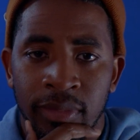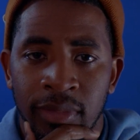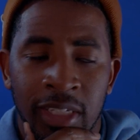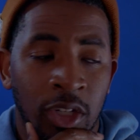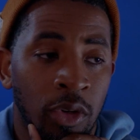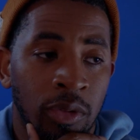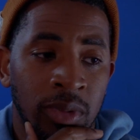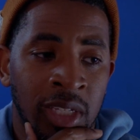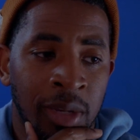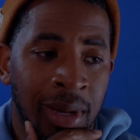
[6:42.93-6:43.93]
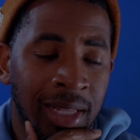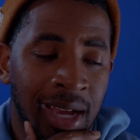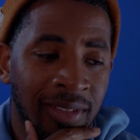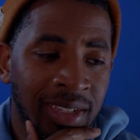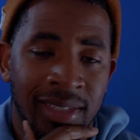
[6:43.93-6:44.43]
Nico
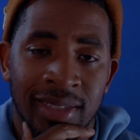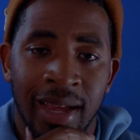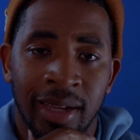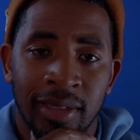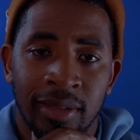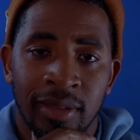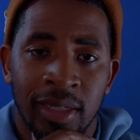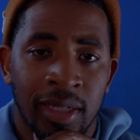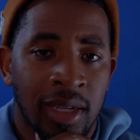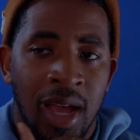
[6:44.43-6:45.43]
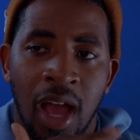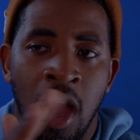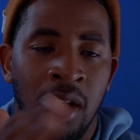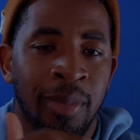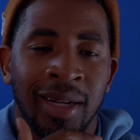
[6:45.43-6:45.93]
Iamaleava gets sacked.
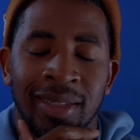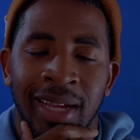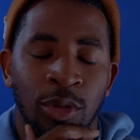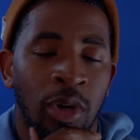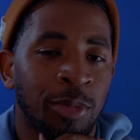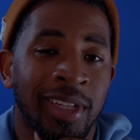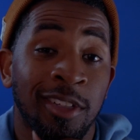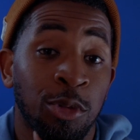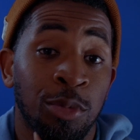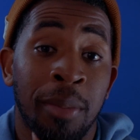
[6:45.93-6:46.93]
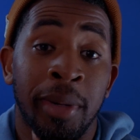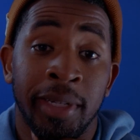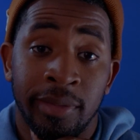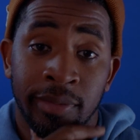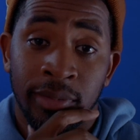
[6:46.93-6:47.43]
Automatically, I knew I was about to lose my
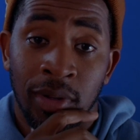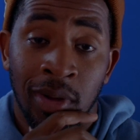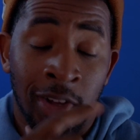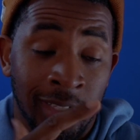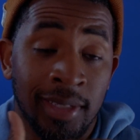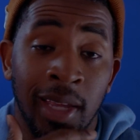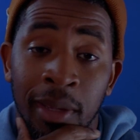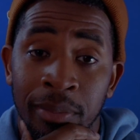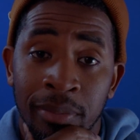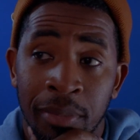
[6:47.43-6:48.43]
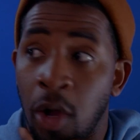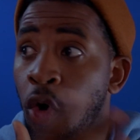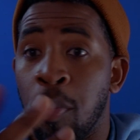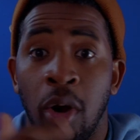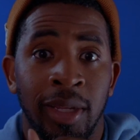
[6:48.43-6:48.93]
money on this game. My whole
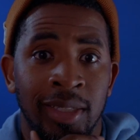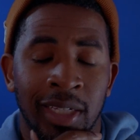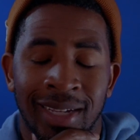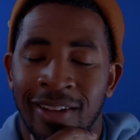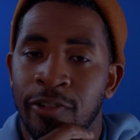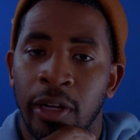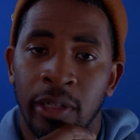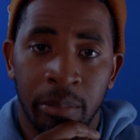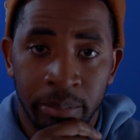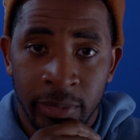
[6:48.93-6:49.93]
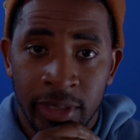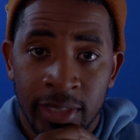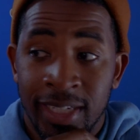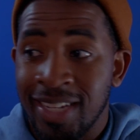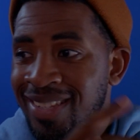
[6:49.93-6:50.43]
parlay ticket got fucked up.
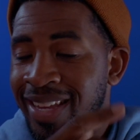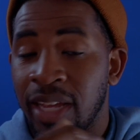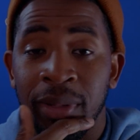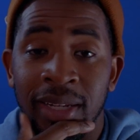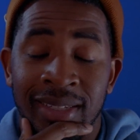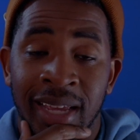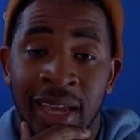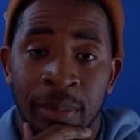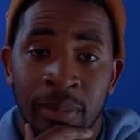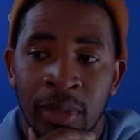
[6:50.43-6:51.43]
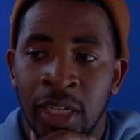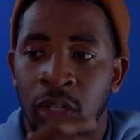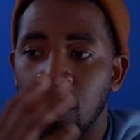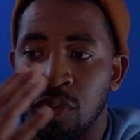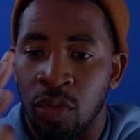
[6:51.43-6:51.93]
Second play of this game,
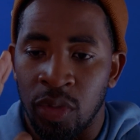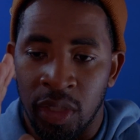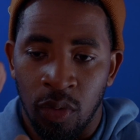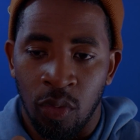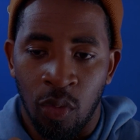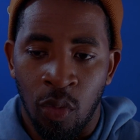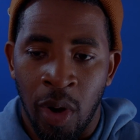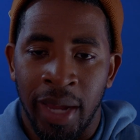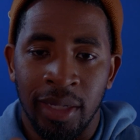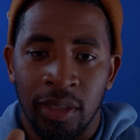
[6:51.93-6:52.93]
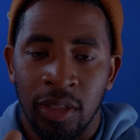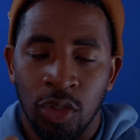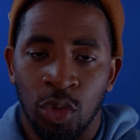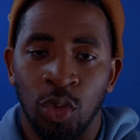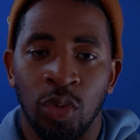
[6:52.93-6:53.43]
Nico throws it right
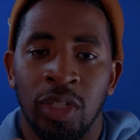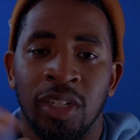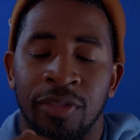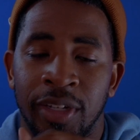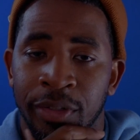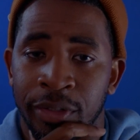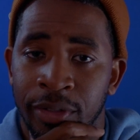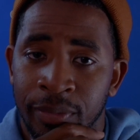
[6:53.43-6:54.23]
to the defender.